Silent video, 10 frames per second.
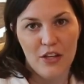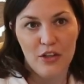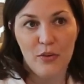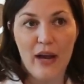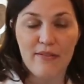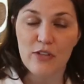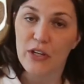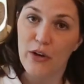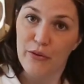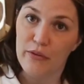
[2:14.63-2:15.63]
You have to
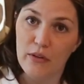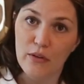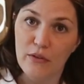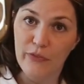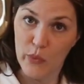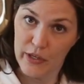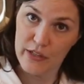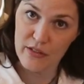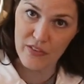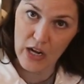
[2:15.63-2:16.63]
go through 4
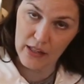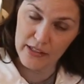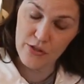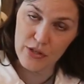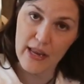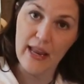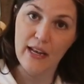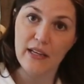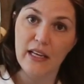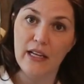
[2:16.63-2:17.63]
years of college
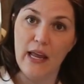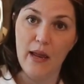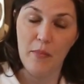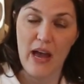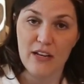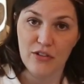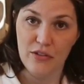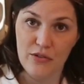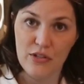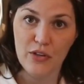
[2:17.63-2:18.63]
and get a
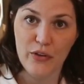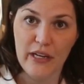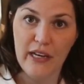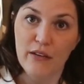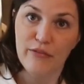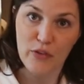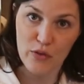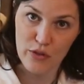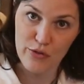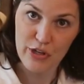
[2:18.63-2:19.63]
bachelor's degree in food
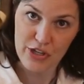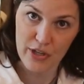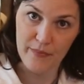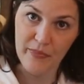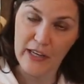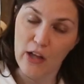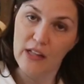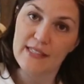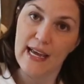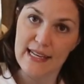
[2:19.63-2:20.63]
and nutrition. They call
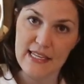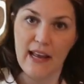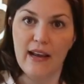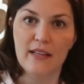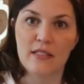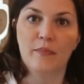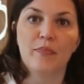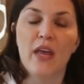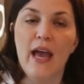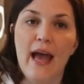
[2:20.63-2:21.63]
it dietetics.
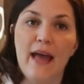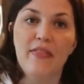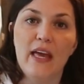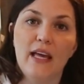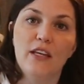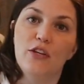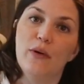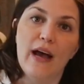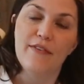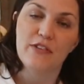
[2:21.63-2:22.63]
And then you
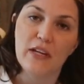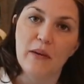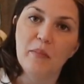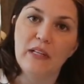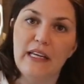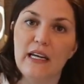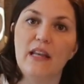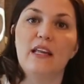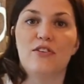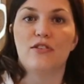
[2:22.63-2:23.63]
have to complete an
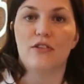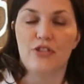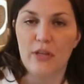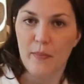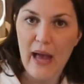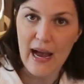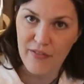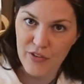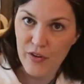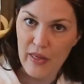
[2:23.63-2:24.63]
internship
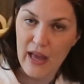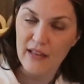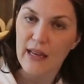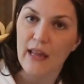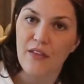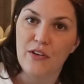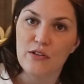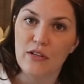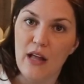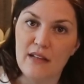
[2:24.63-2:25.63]
after that. And
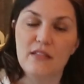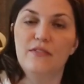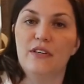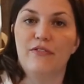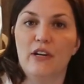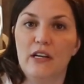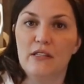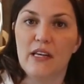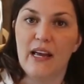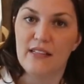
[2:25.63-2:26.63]
there's lots of
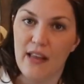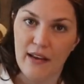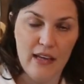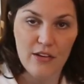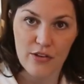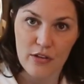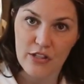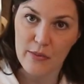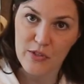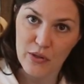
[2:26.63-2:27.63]
different dietetic
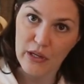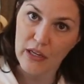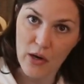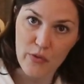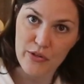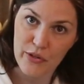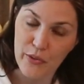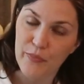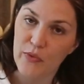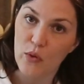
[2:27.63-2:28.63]
internships you can go
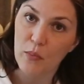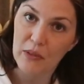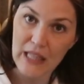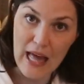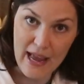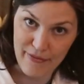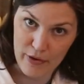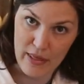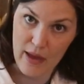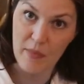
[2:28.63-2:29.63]
to. You apply for
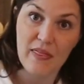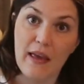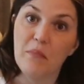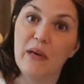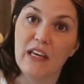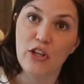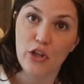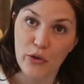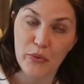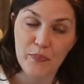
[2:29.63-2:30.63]
them and they pick
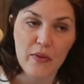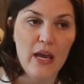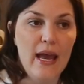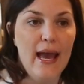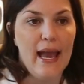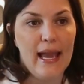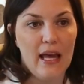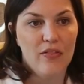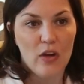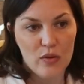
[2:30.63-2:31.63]
you.
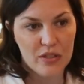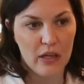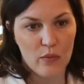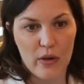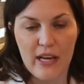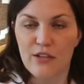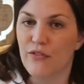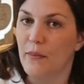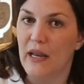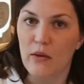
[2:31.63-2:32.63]
And those can range
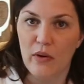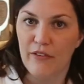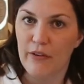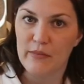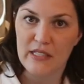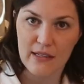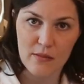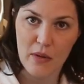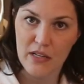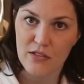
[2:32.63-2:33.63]
from anywhere from 6
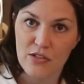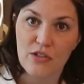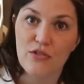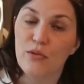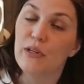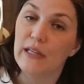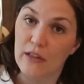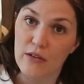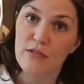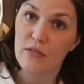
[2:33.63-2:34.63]
months to 2
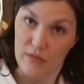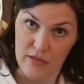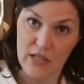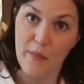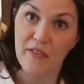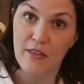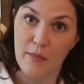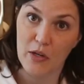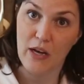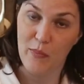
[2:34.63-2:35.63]
years. Some of them
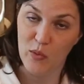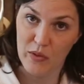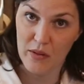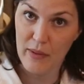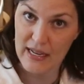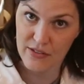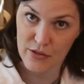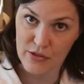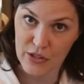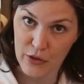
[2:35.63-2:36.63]
are coupled with a
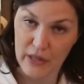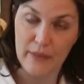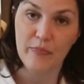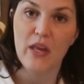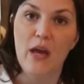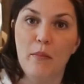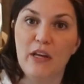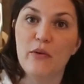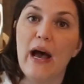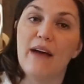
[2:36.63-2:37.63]
master's degree. But
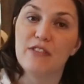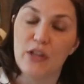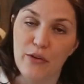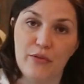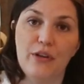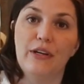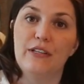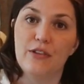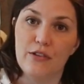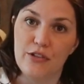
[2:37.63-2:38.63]
you have to go through your
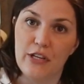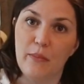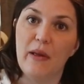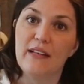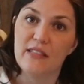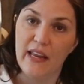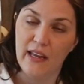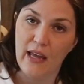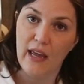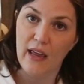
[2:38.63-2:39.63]
internship and
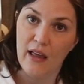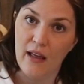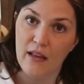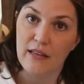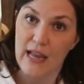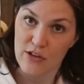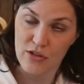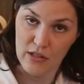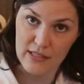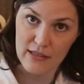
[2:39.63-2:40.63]
take a
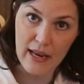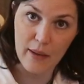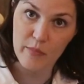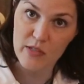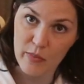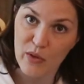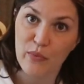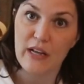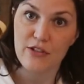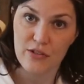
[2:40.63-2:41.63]
national exam to be a
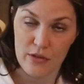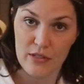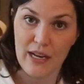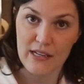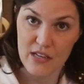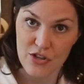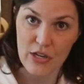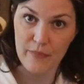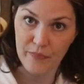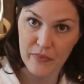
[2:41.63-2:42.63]
registered
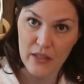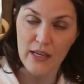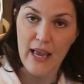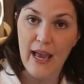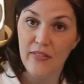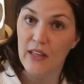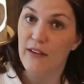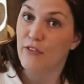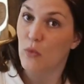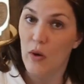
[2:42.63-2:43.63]
dietitian. And then
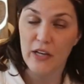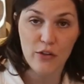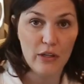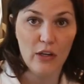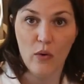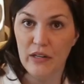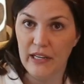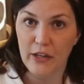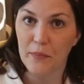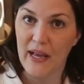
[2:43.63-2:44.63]
if you want, you can go on to
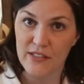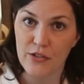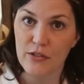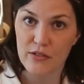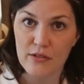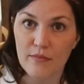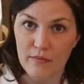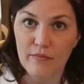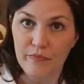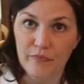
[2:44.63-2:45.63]
get your master's
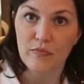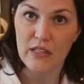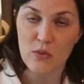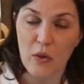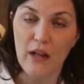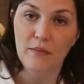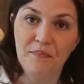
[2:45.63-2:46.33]
as well.